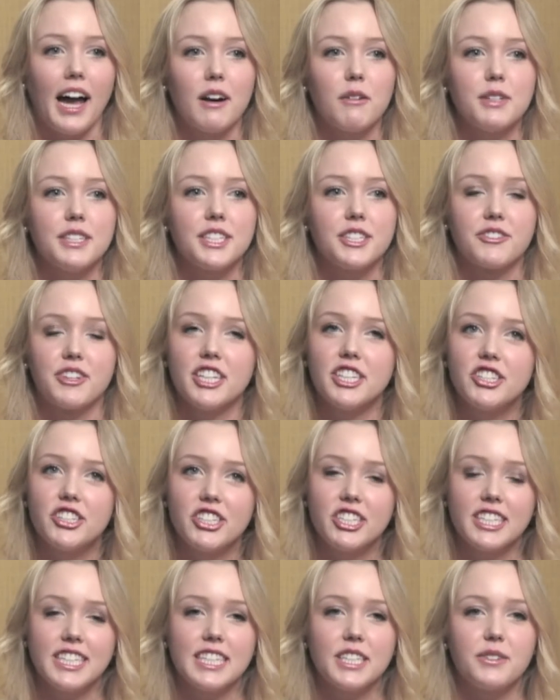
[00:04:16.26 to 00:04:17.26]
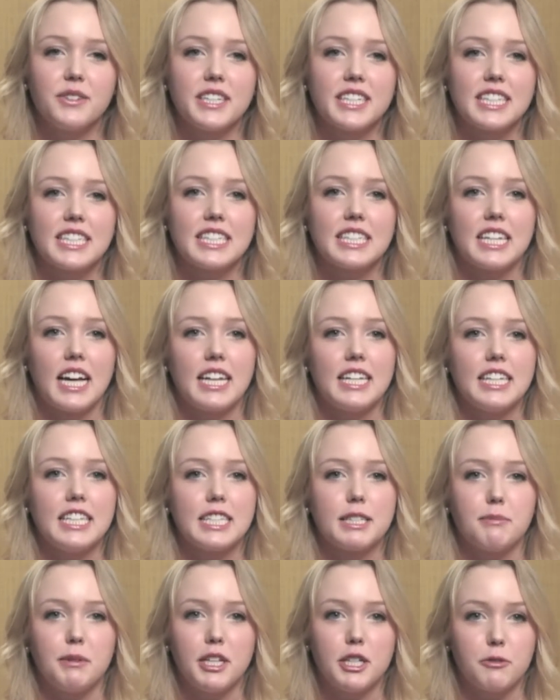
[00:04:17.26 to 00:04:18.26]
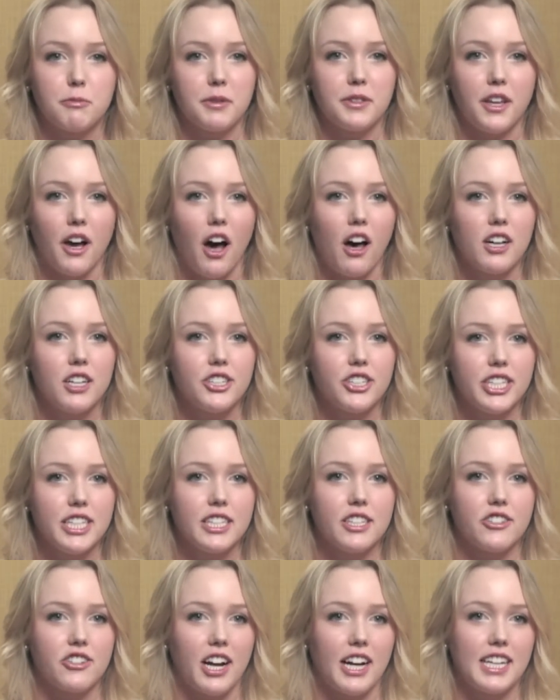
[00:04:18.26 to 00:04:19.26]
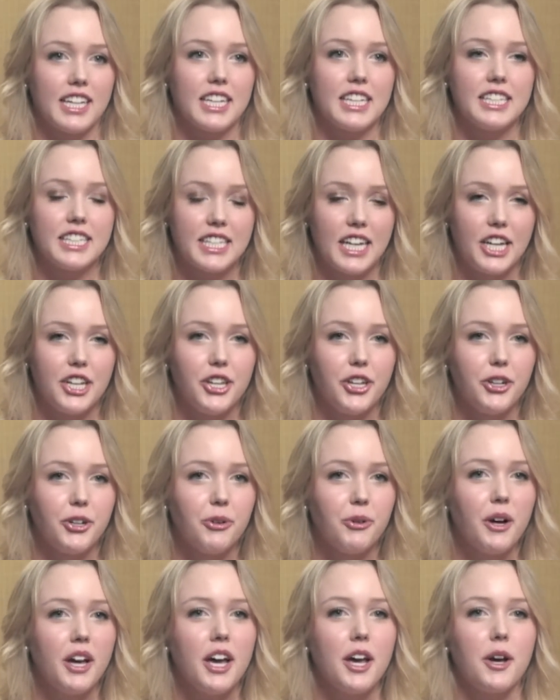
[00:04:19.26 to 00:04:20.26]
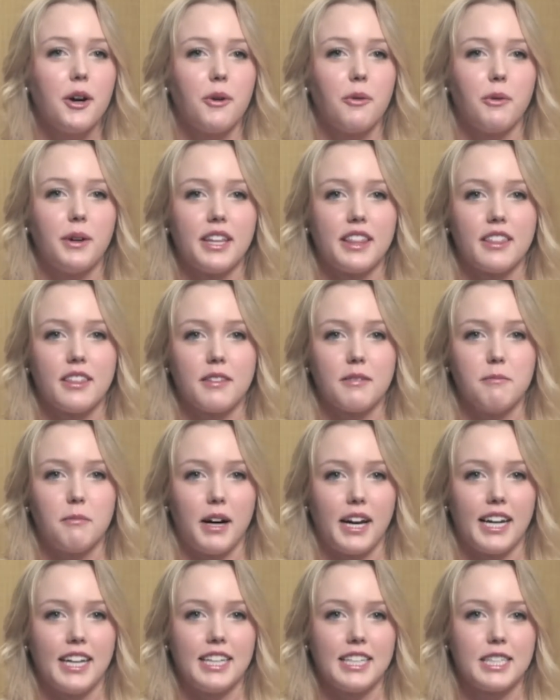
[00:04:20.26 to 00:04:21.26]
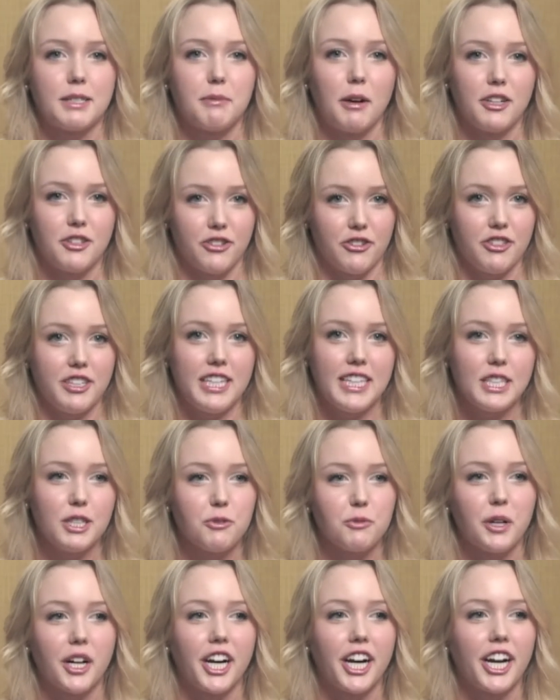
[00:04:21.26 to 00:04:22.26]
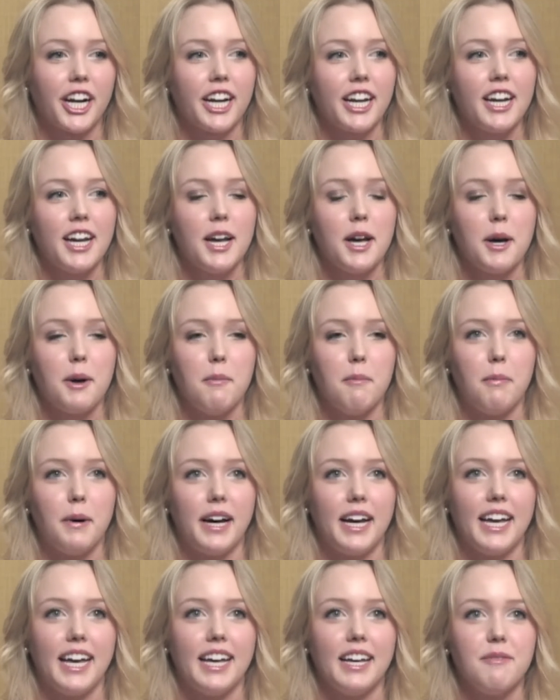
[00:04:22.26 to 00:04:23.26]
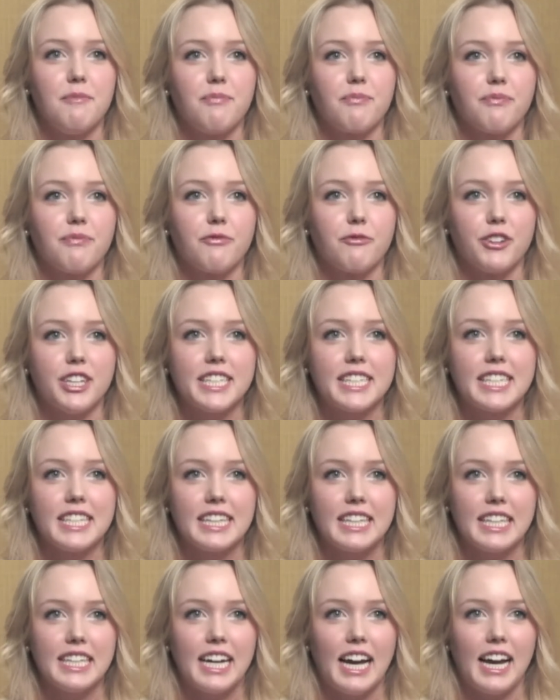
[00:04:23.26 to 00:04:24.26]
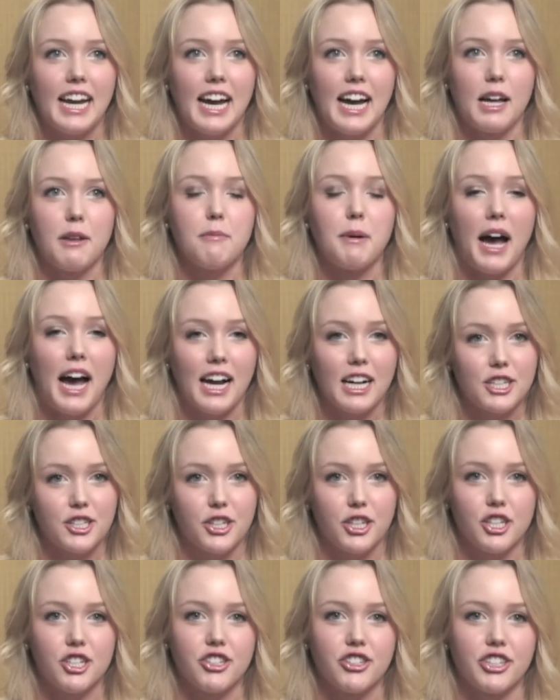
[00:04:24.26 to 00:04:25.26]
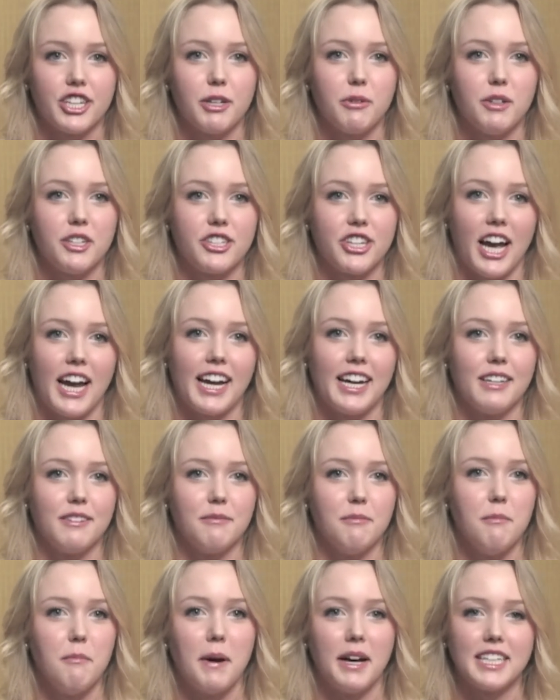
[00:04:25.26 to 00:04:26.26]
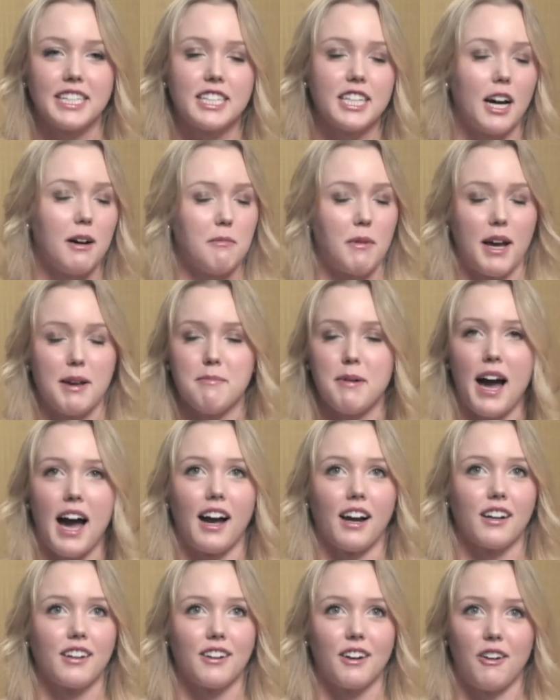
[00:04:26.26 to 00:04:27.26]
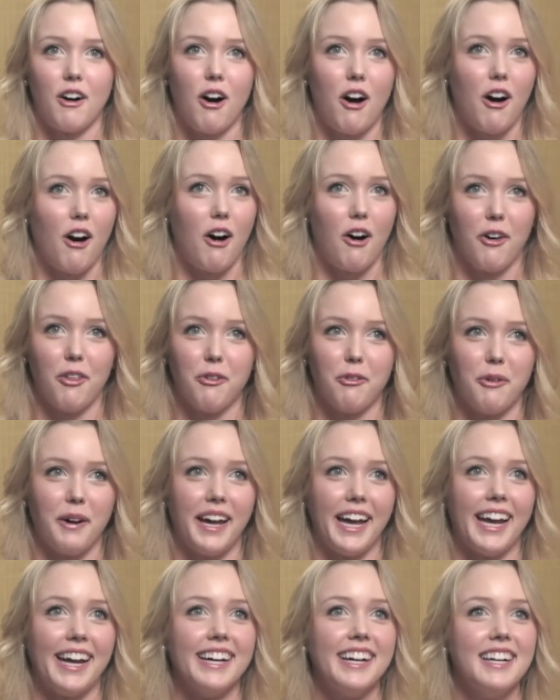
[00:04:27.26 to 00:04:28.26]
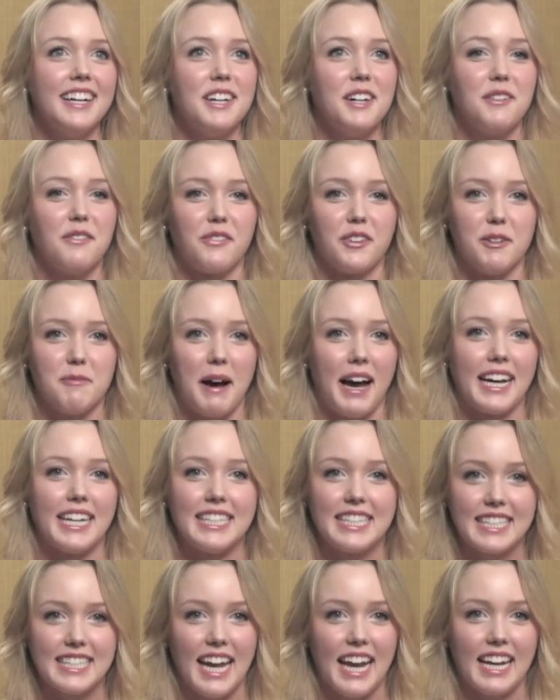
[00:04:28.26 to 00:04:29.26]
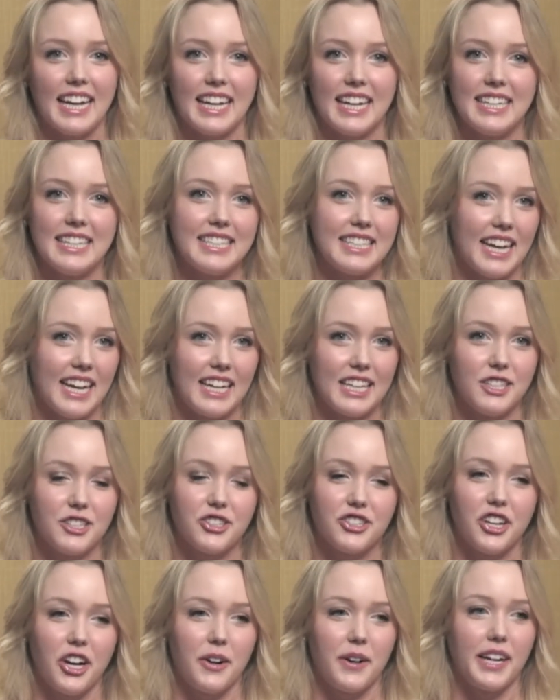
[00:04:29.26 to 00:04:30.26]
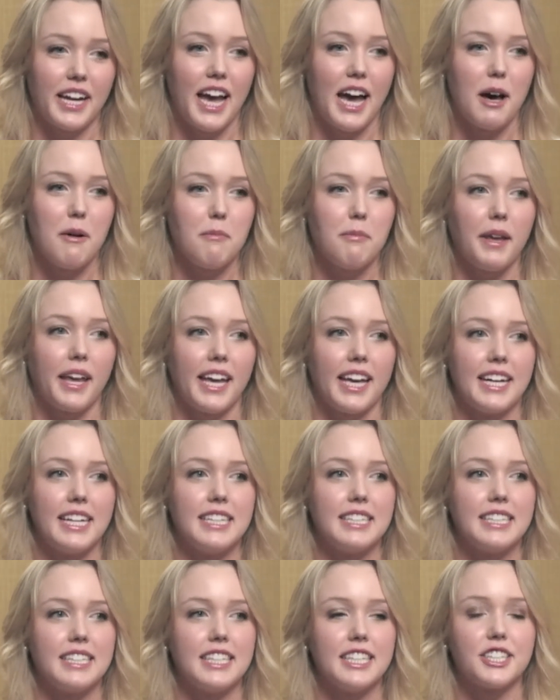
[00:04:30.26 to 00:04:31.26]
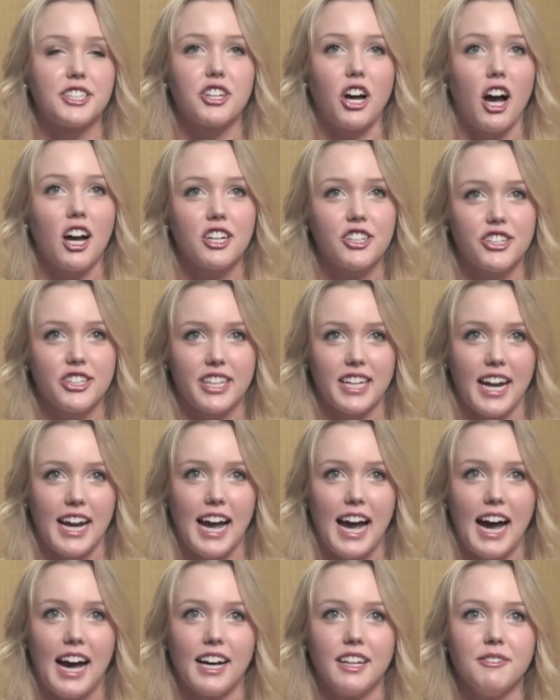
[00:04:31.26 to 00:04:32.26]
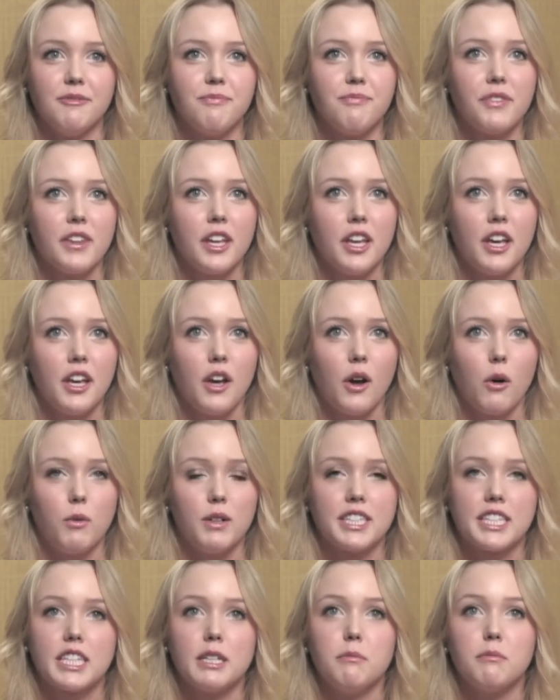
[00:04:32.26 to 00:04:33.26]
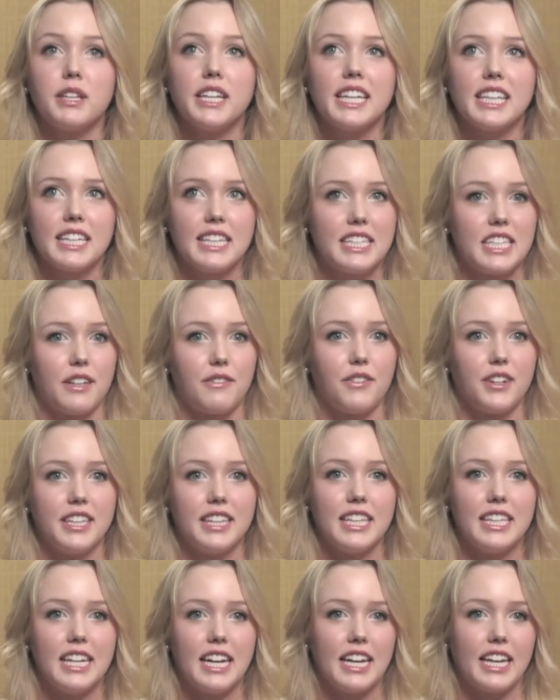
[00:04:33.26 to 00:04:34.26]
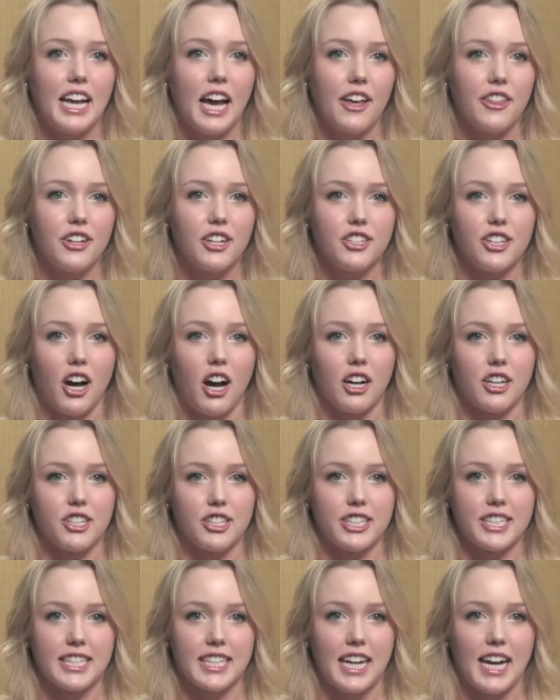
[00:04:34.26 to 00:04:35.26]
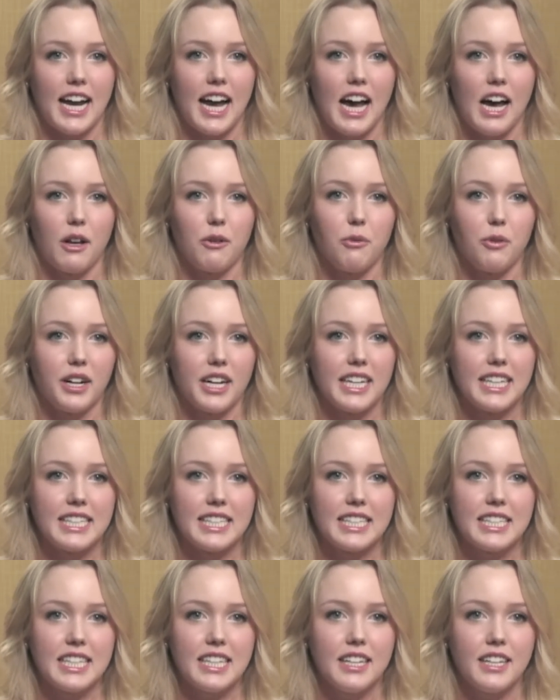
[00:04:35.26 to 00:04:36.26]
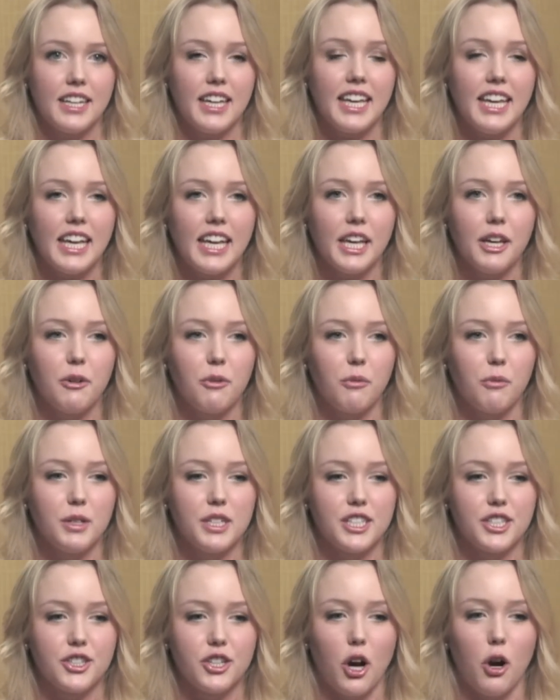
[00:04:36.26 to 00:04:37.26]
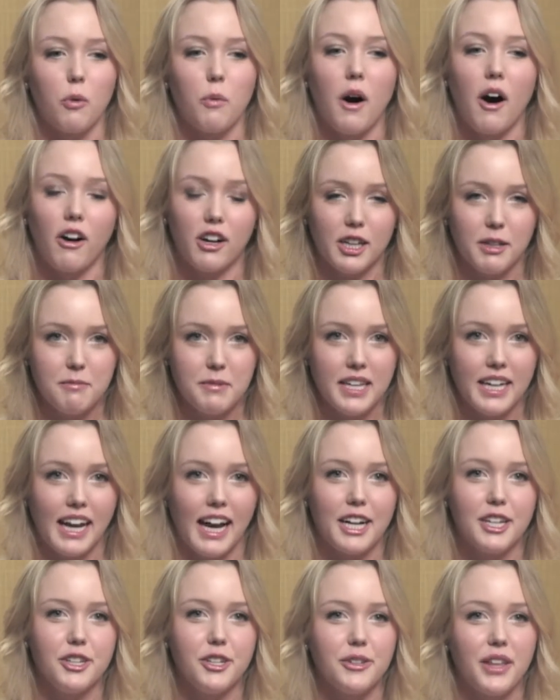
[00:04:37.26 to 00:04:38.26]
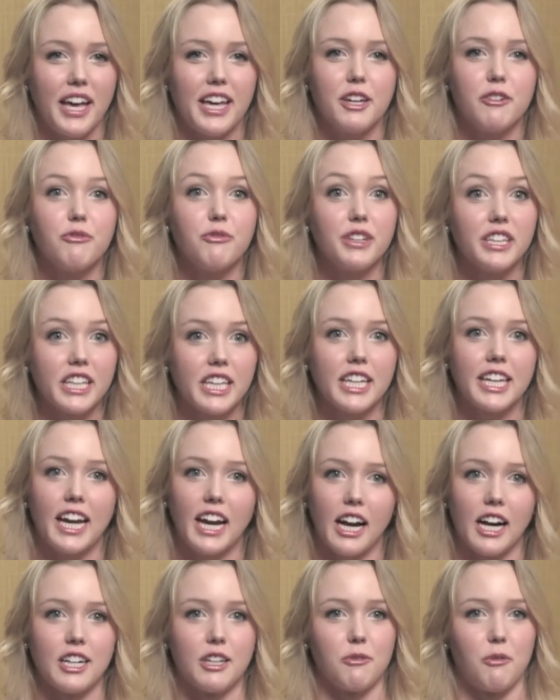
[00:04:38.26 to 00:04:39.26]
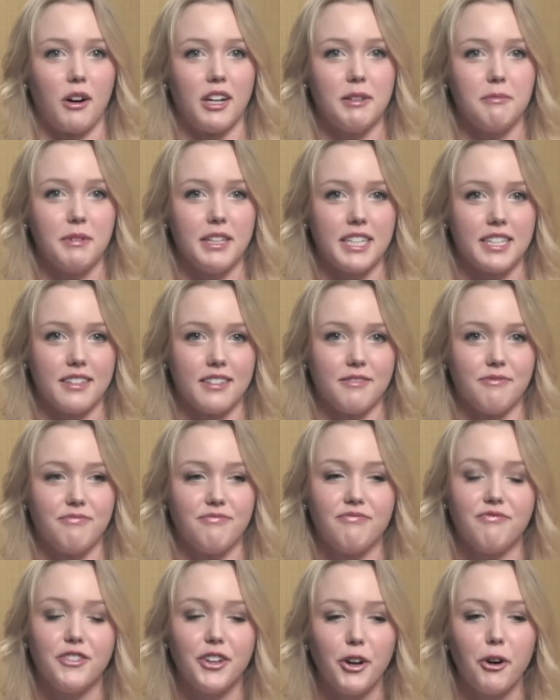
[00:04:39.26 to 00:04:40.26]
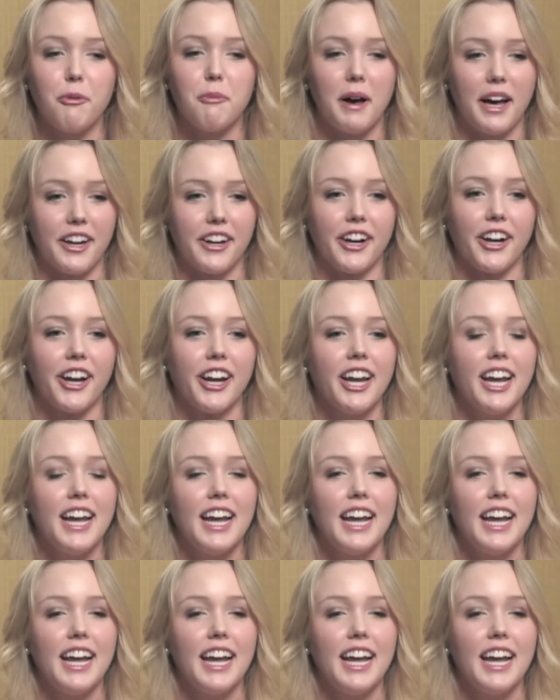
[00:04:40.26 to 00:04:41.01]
I was originally going to study speech pathology to try to continue with my special needs work, but recently I had back surgery, which I had messed up my back all the way from ice skating and dance growing up, and this doctor that I had was completely different than any other doctors that I had, whereas he was so welcoming. I knew that he really cared and wanted me to feel better.